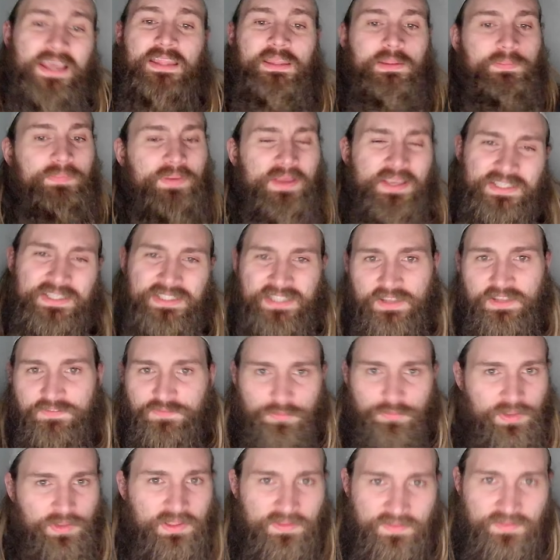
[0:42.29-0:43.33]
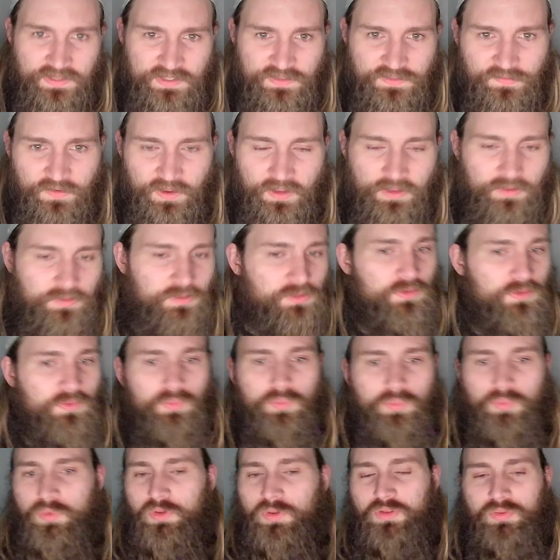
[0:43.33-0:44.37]
The biggest thing for me in this fight,
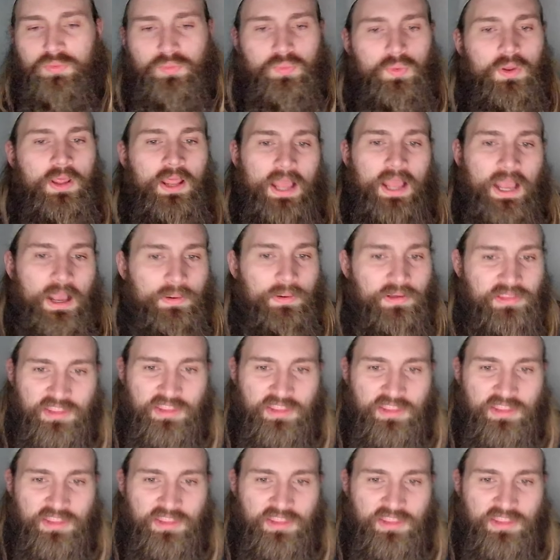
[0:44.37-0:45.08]
with how I